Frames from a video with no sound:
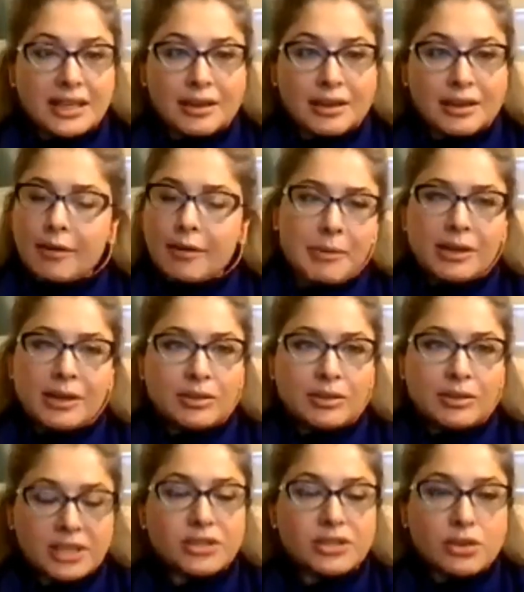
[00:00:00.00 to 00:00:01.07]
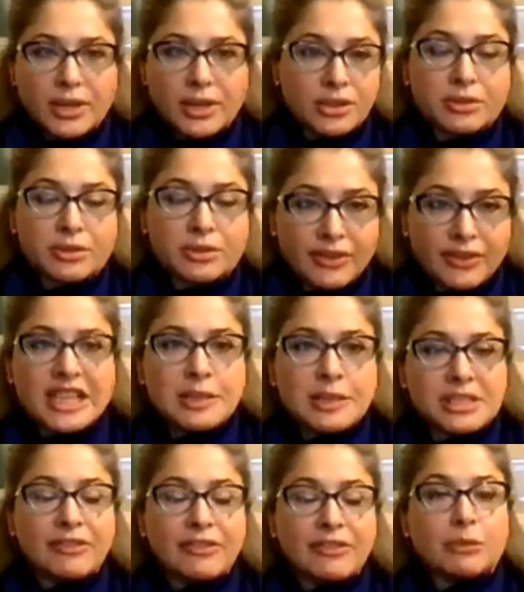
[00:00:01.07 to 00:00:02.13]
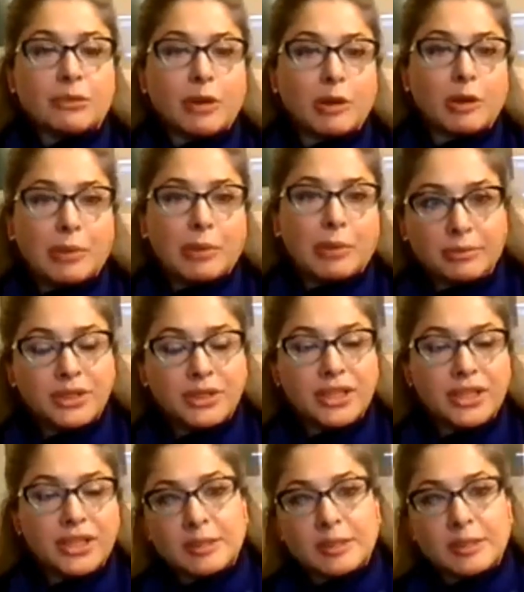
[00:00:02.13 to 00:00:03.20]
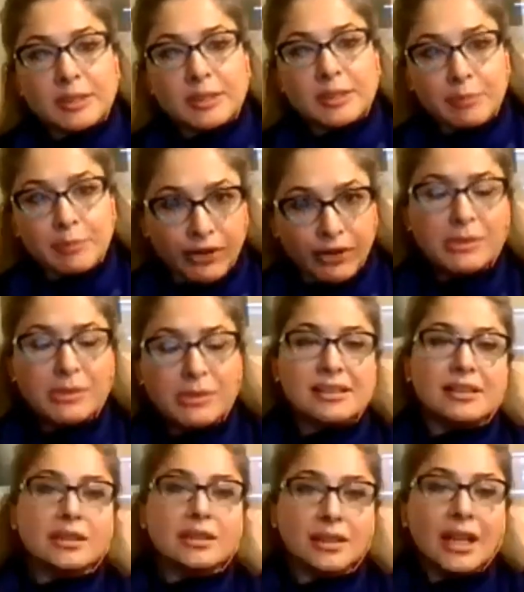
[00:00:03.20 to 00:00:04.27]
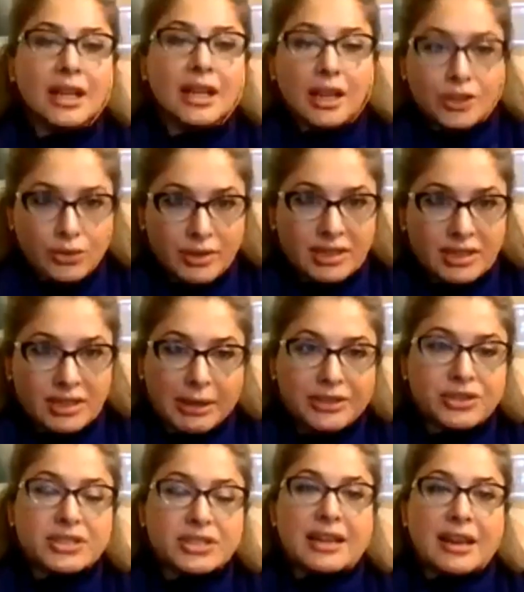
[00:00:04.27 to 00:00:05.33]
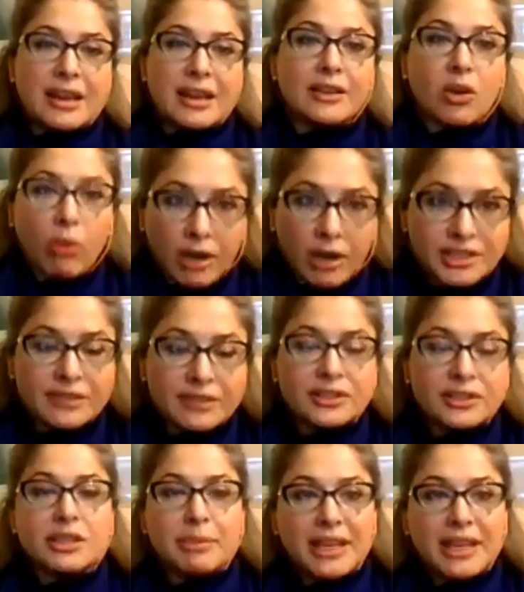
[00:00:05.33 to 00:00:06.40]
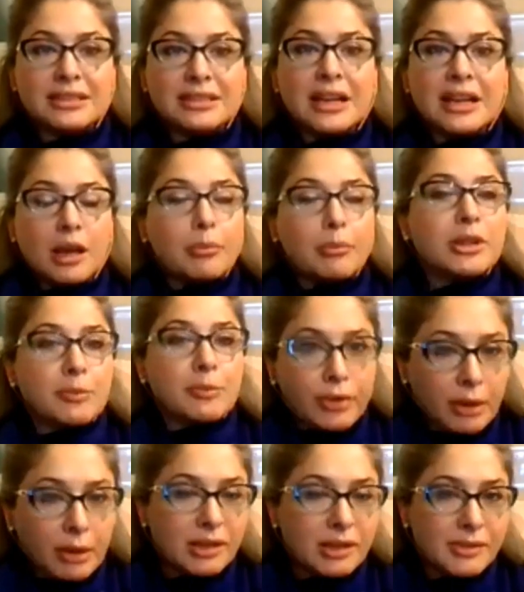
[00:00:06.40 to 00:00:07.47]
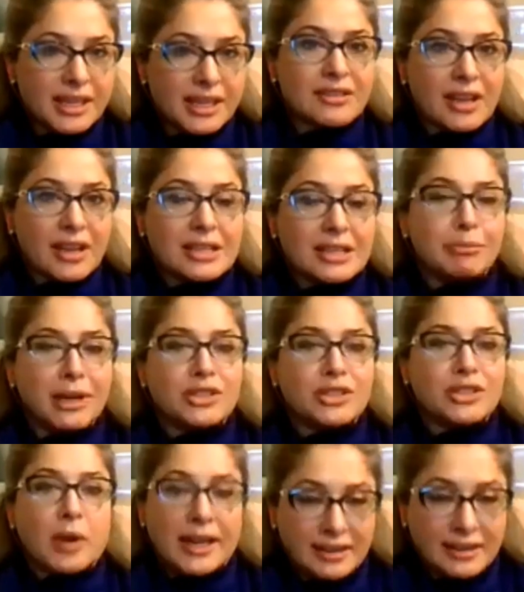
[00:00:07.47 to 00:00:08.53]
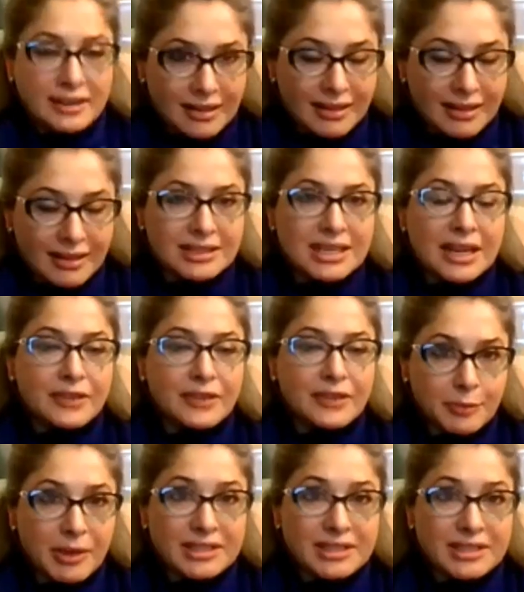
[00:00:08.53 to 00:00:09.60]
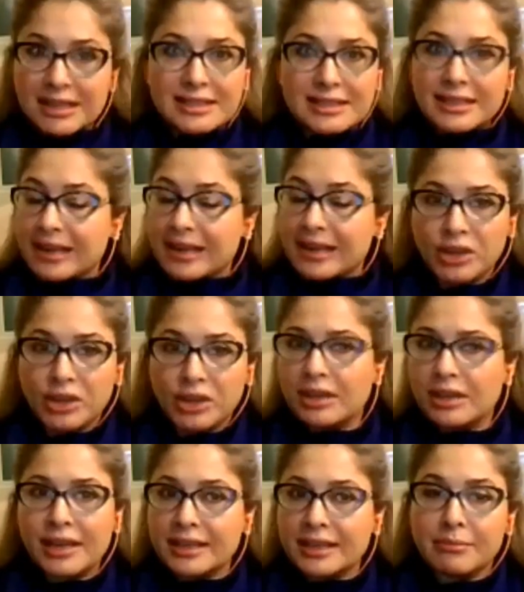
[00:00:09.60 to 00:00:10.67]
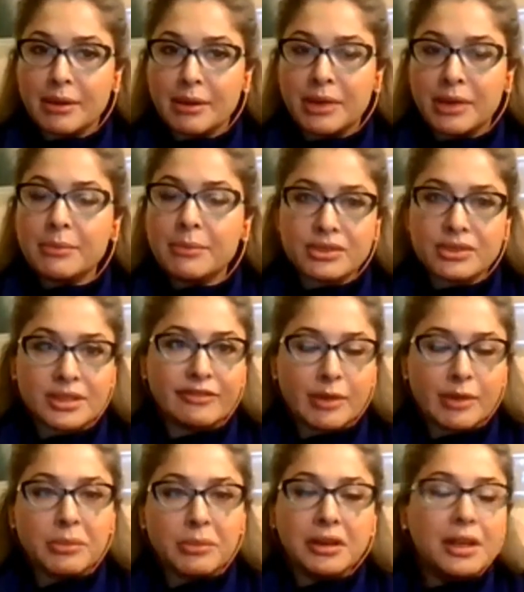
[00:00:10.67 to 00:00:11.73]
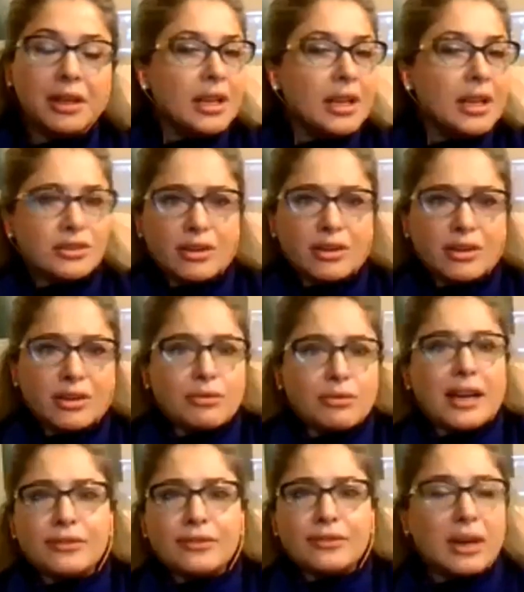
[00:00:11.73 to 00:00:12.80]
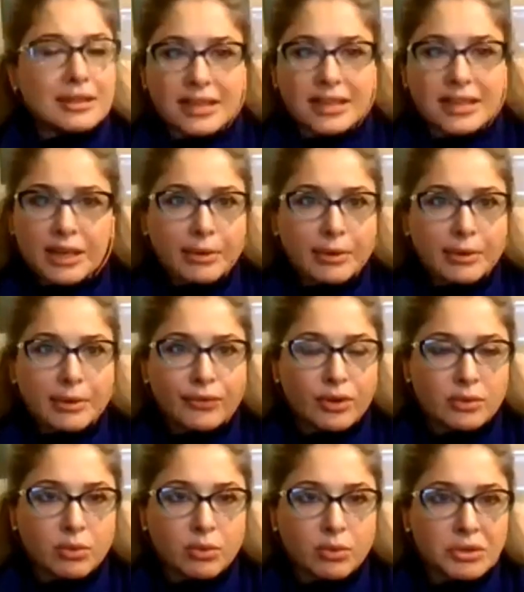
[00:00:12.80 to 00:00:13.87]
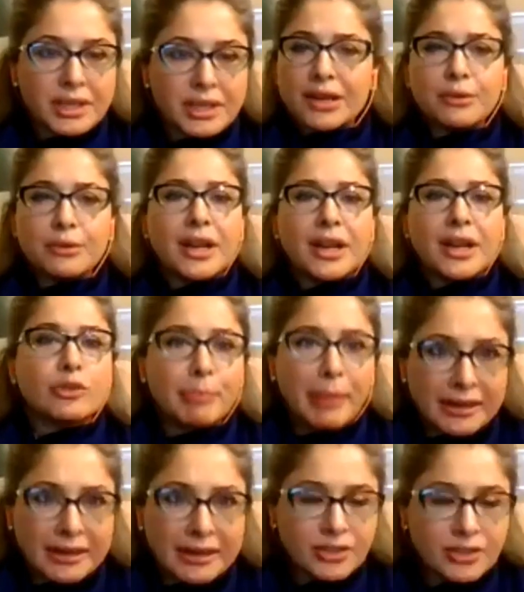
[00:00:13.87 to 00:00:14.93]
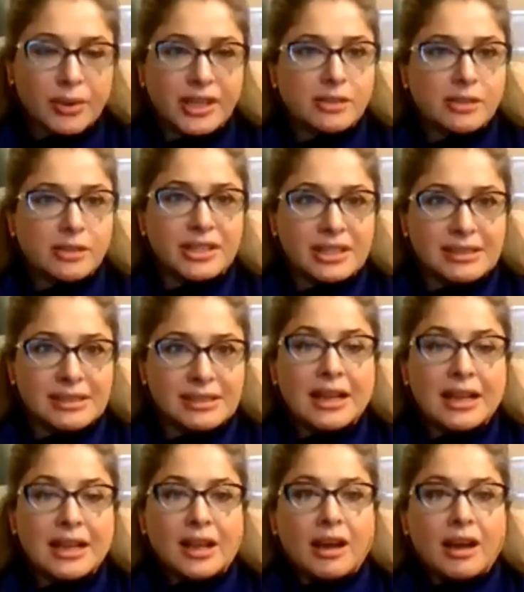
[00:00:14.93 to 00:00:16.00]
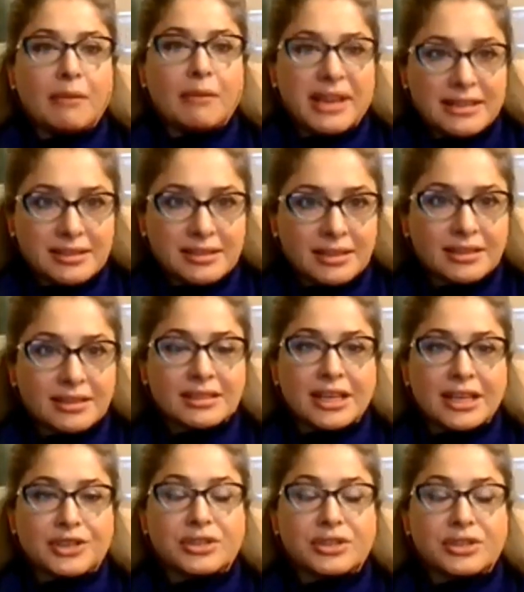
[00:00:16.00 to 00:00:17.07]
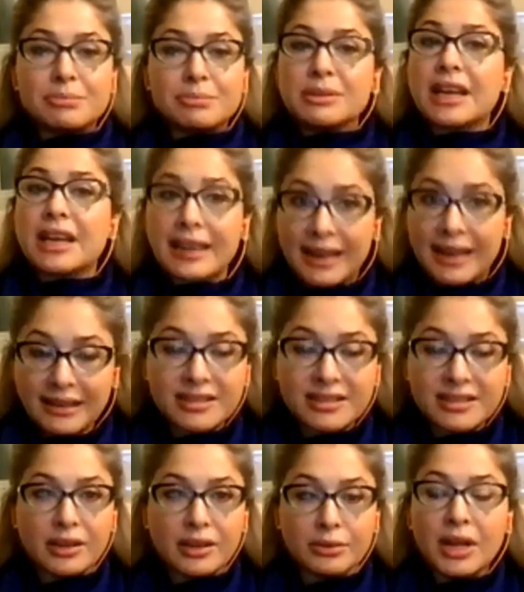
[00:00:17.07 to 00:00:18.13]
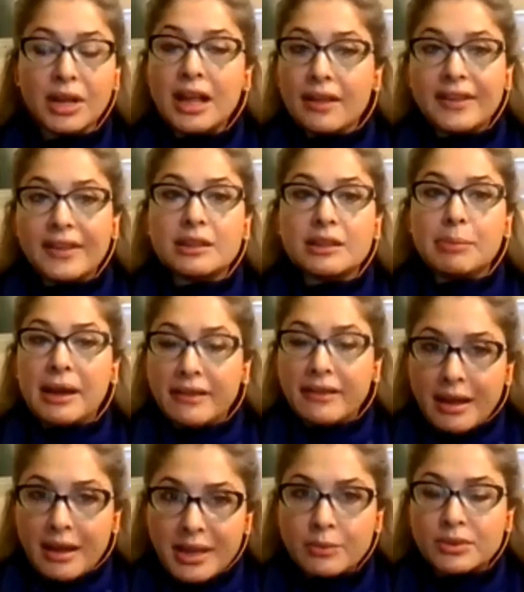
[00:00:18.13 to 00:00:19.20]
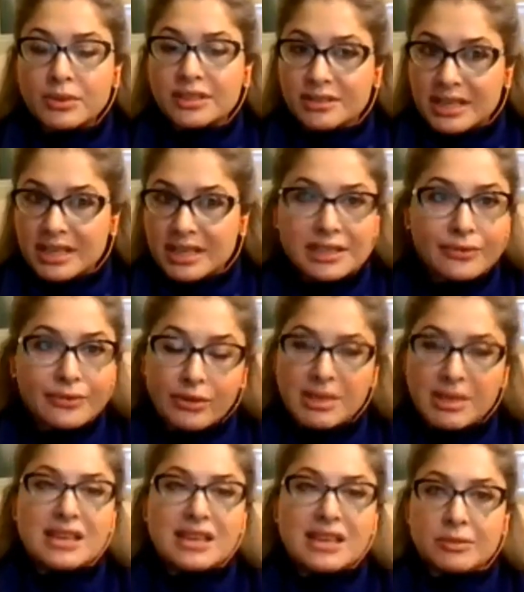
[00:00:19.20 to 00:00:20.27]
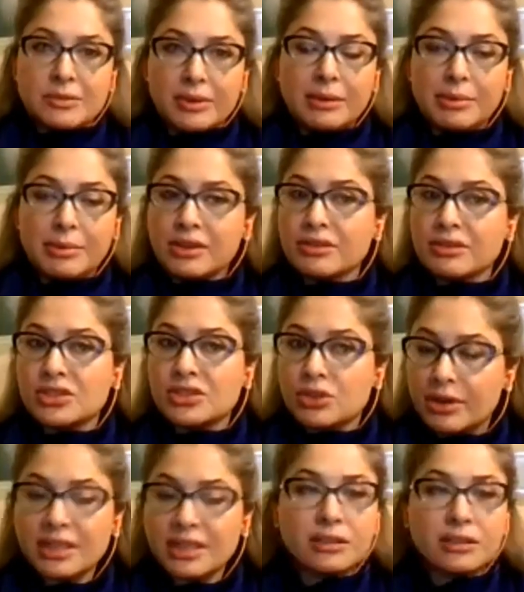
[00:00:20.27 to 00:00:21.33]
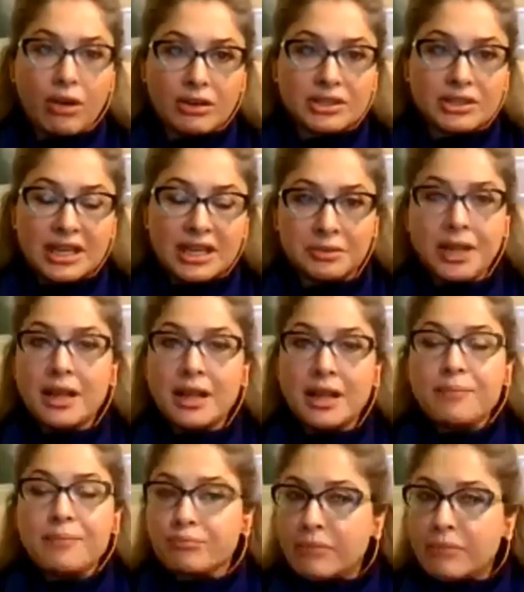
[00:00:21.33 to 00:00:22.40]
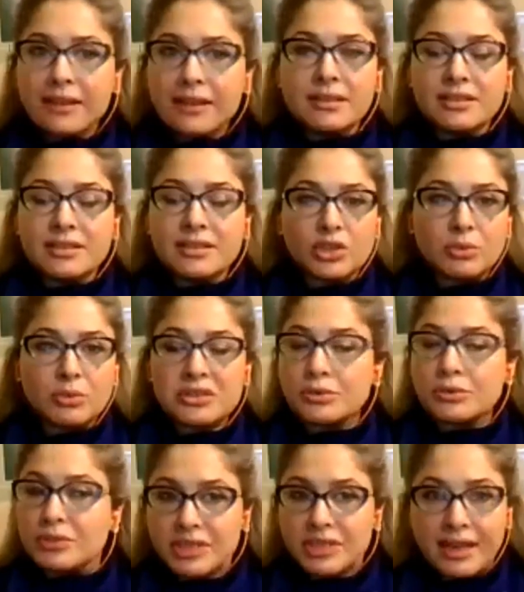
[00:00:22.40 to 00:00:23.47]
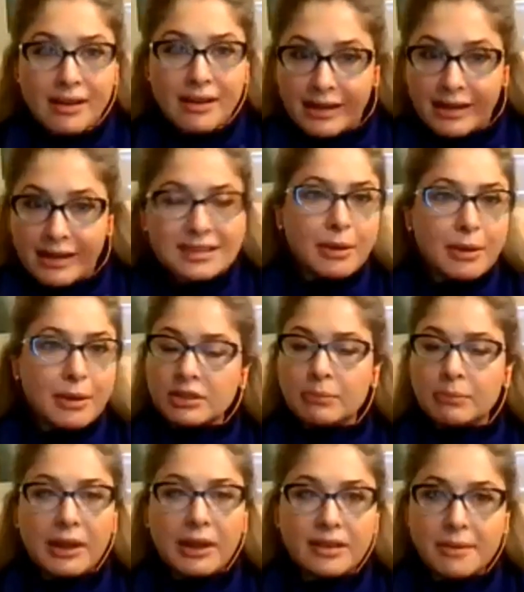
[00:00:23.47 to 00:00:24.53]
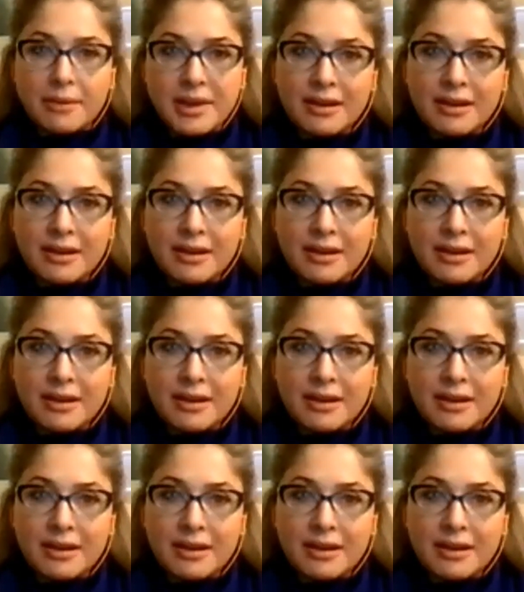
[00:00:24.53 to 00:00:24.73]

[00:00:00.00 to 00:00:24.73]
mean, since your question was very specific about parliamentarians' performance during the budget and the quality of the debate, but the problem is much wider than that. And I've experienced, as I said, I'm not an elected member, I'm a reserve member, so I don't have to ask anyone for a vote, and I don't have to pander to anybody's baser discussions. But I can tell you that the pandemic was a test for me as well, because during the lockdown, my constituents couldn't care less about the pandemic.